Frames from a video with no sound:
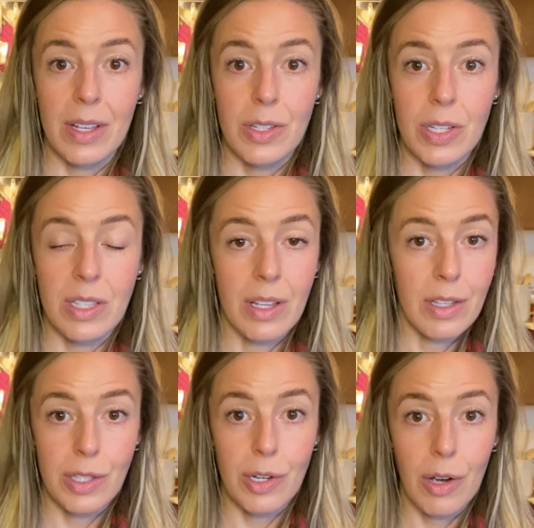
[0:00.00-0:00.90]
just on the
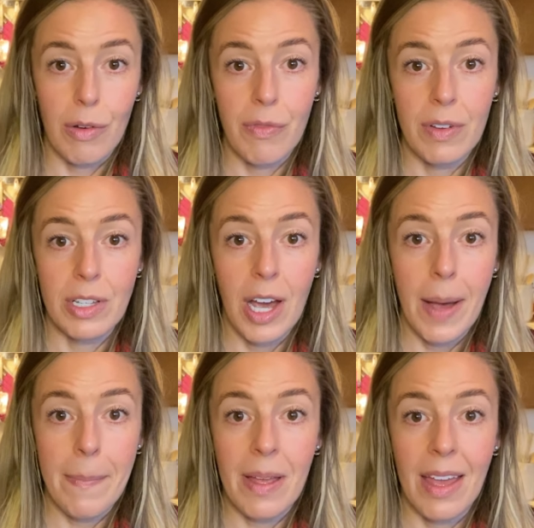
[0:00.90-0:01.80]
stove
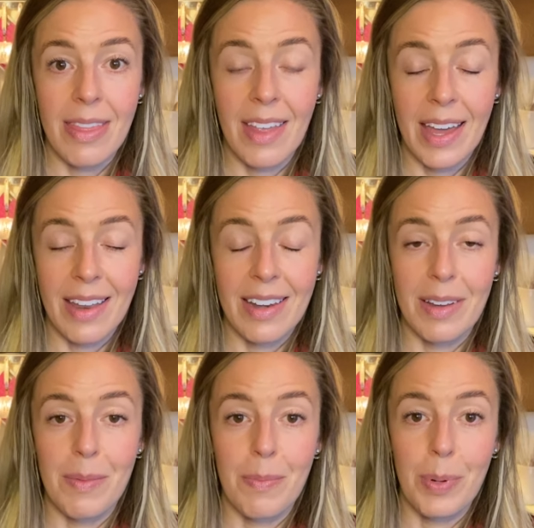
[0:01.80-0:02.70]
top, and then
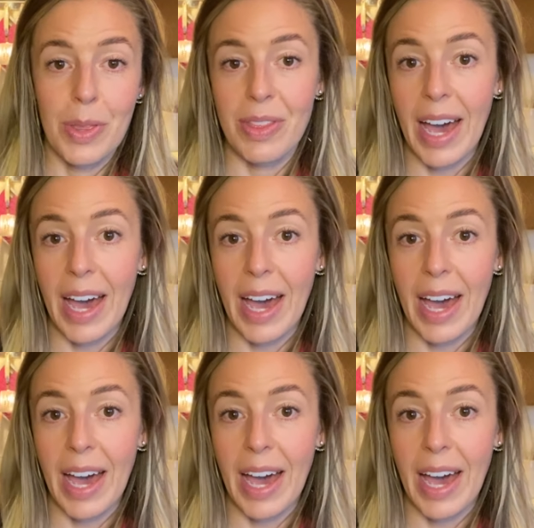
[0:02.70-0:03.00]
put